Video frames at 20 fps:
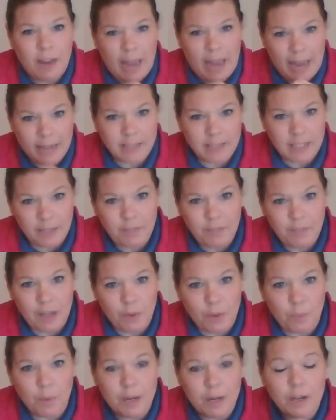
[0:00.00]
activity
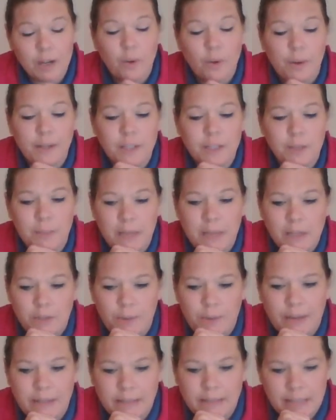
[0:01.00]
we're going to be
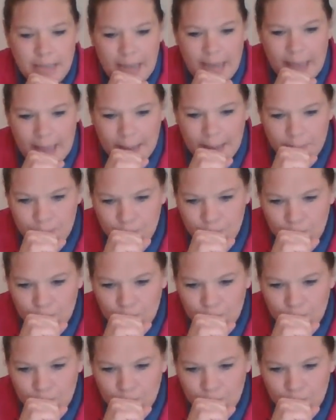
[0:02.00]
doing today.